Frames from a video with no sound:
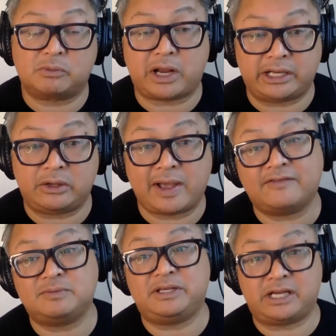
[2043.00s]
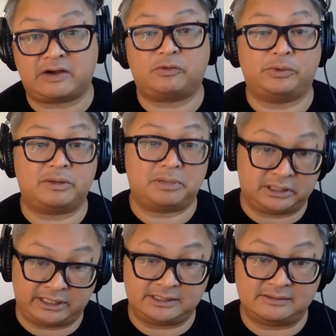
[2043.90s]
right you have to be careful with the
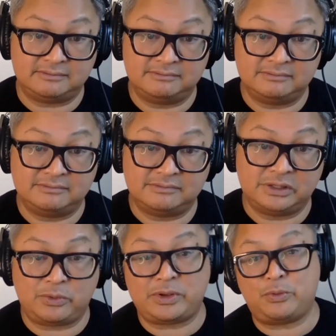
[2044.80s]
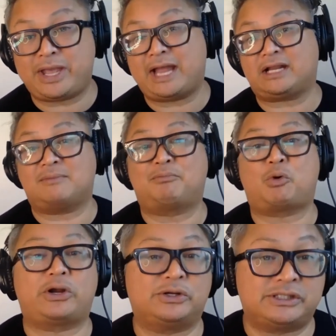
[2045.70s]
police mm-hmm. you, you can't
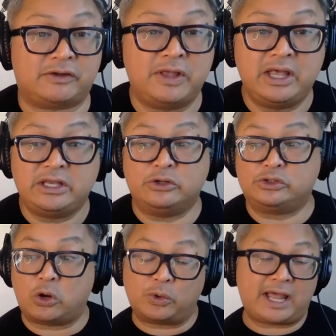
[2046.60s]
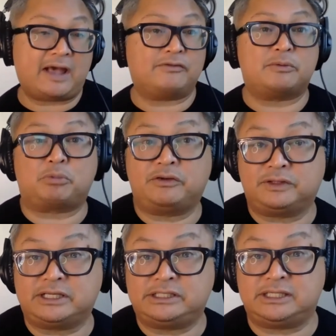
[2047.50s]
comport yourself you don't have the
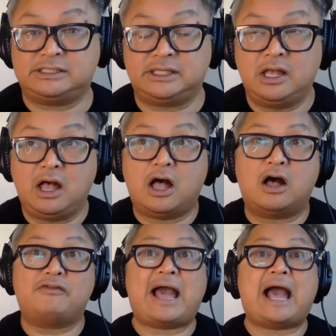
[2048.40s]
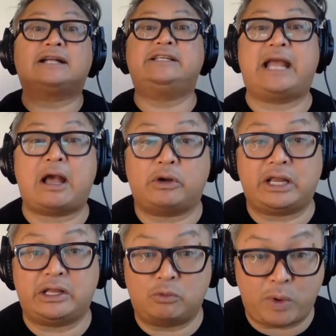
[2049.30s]
privileges of acting out
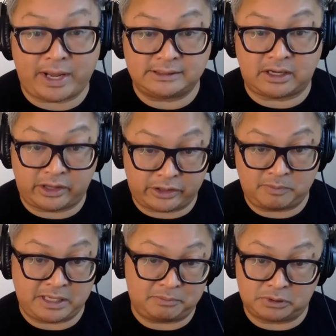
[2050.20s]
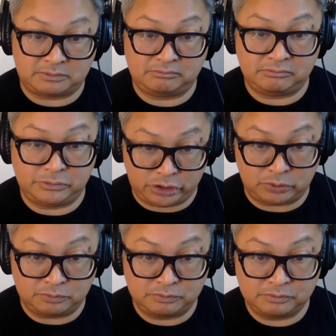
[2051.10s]
in ways other people do
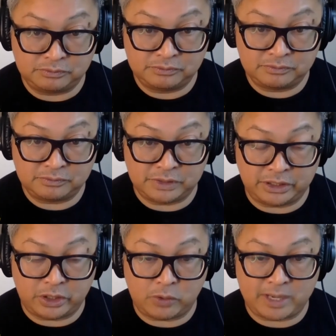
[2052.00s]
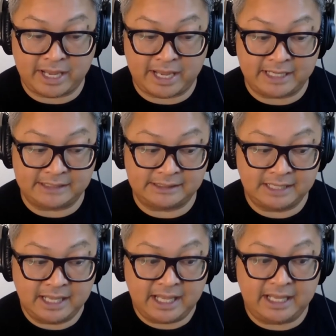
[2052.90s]
mm-hmm. mm-hmm. you know and it's
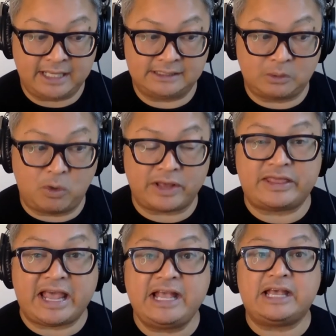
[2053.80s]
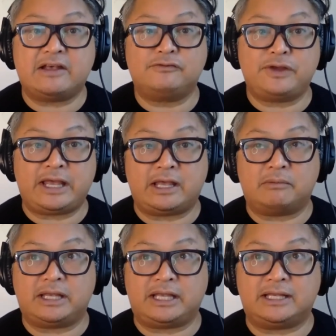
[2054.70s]
it's what they give
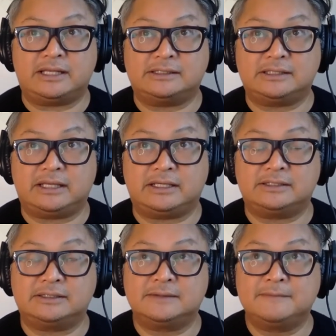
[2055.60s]
him is is